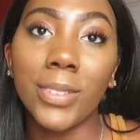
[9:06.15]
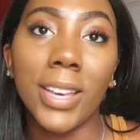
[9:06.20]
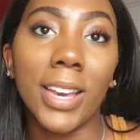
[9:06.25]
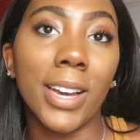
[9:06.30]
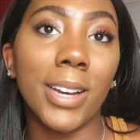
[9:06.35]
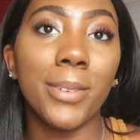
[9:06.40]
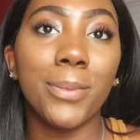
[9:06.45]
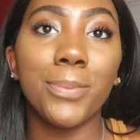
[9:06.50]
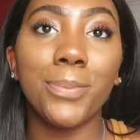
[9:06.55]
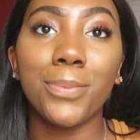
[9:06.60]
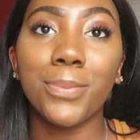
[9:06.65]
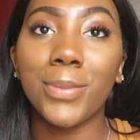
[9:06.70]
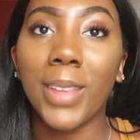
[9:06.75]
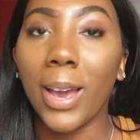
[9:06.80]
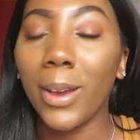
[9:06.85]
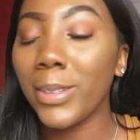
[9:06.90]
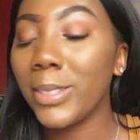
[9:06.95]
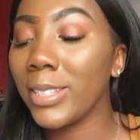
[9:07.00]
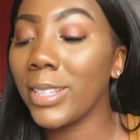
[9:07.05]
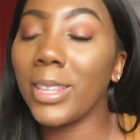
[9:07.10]
Yeah.
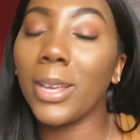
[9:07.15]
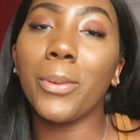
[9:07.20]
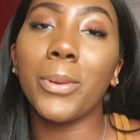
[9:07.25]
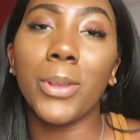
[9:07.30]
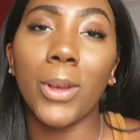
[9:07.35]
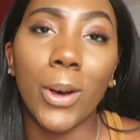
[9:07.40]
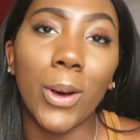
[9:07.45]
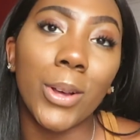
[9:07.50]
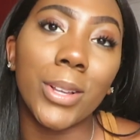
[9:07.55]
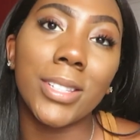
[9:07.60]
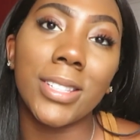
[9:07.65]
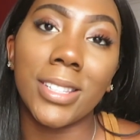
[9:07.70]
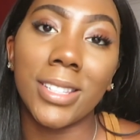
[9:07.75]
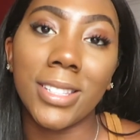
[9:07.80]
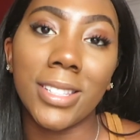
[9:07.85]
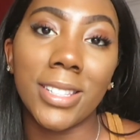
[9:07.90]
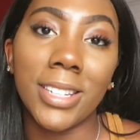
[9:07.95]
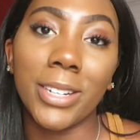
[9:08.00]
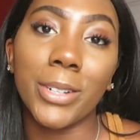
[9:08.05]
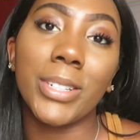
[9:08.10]
I said that with all
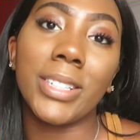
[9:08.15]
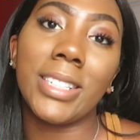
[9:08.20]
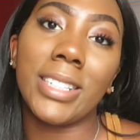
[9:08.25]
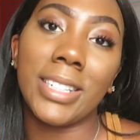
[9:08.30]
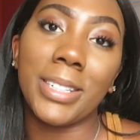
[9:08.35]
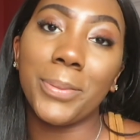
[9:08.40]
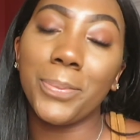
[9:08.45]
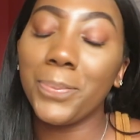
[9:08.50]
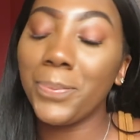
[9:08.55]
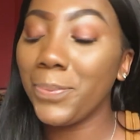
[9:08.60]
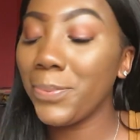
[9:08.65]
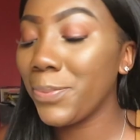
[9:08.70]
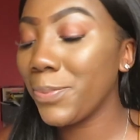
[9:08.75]
sincerity.